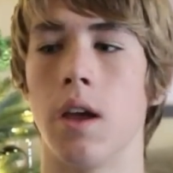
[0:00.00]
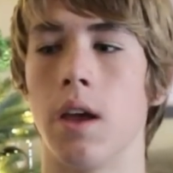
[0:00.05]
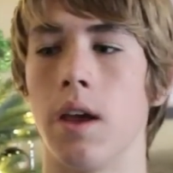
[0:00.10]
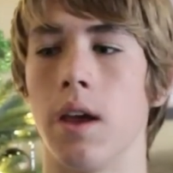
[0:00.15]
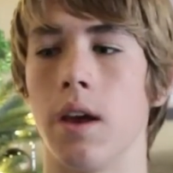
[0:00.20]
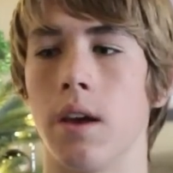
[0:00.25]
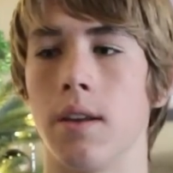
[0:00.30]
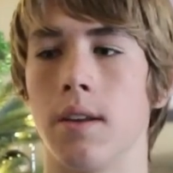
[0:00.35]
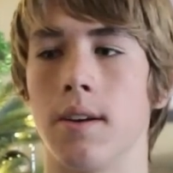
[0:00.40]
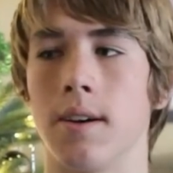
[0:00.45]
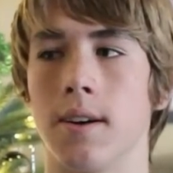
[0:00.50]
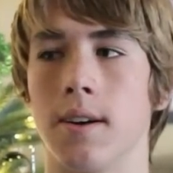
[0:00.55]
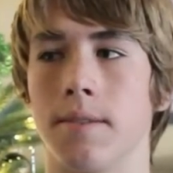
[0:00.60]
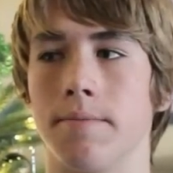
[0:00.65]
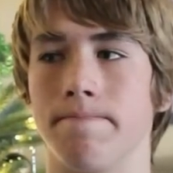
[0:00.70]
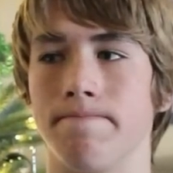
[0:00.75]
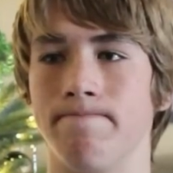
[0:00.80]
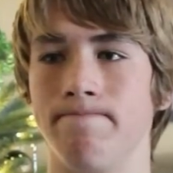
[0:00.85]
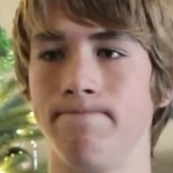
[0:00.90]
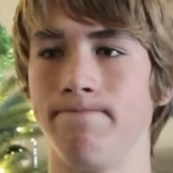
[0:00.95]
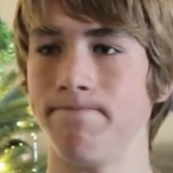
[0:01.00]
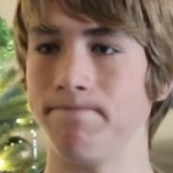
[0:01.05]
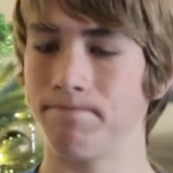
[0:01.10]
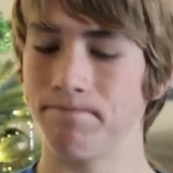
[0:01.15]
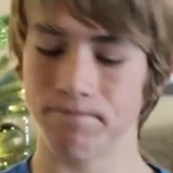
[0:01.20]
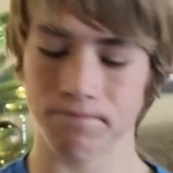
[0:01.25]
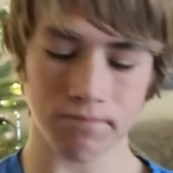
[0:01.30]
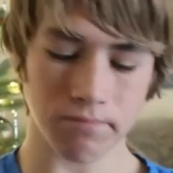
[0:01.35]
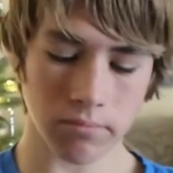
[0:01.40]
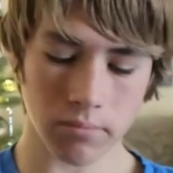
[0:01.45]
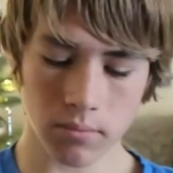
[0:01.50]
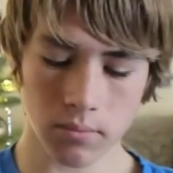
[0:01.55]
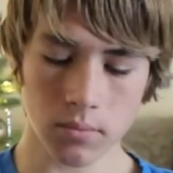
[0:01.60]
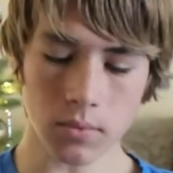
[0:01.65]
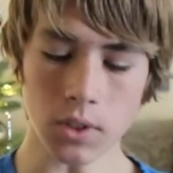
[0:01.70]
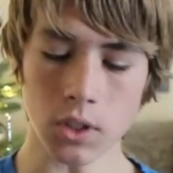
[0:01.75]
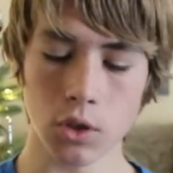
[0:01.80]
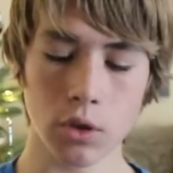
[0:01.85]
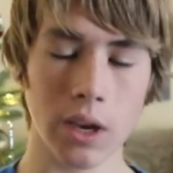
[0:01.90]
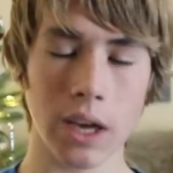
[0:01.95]
And I
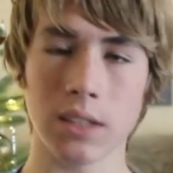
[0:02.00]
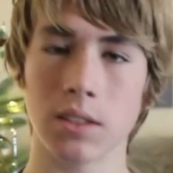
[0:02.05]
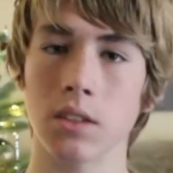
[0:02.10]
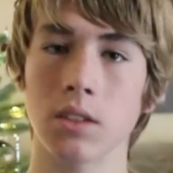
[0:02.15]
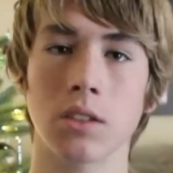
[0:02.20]
guess